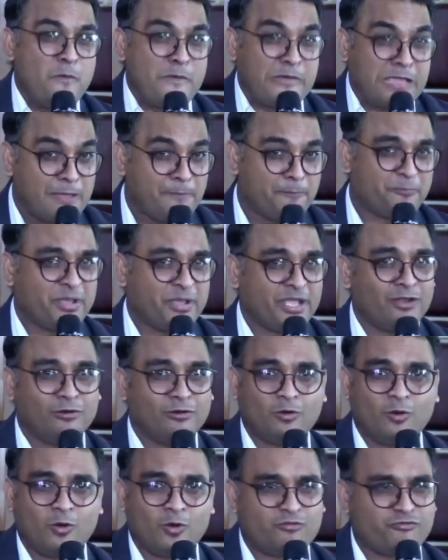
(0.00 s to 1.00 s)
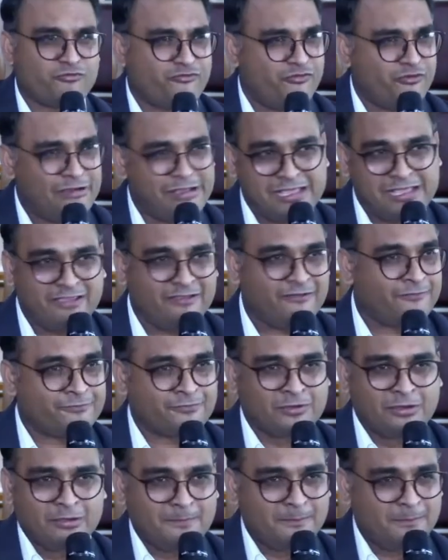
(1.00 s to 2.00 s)
weeping, Lord,
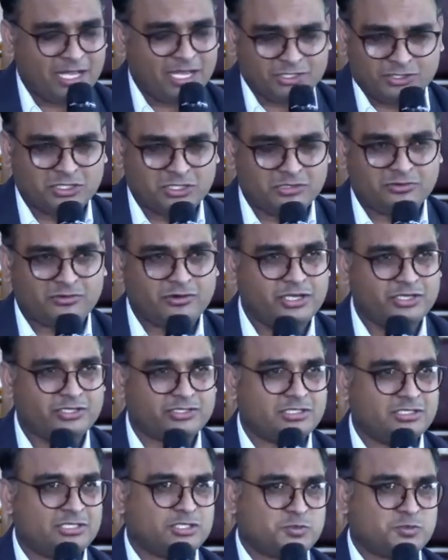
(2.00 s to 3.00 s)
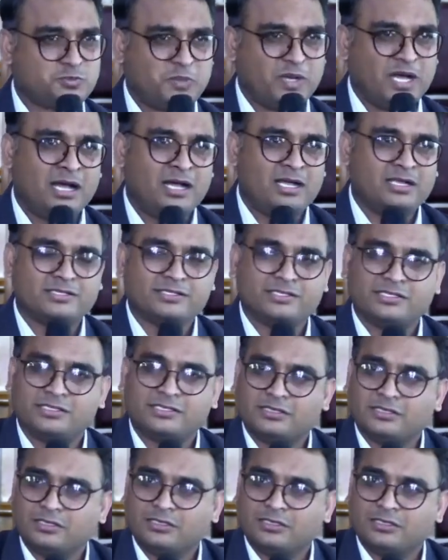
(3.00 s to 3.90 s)
forgive my generation's past.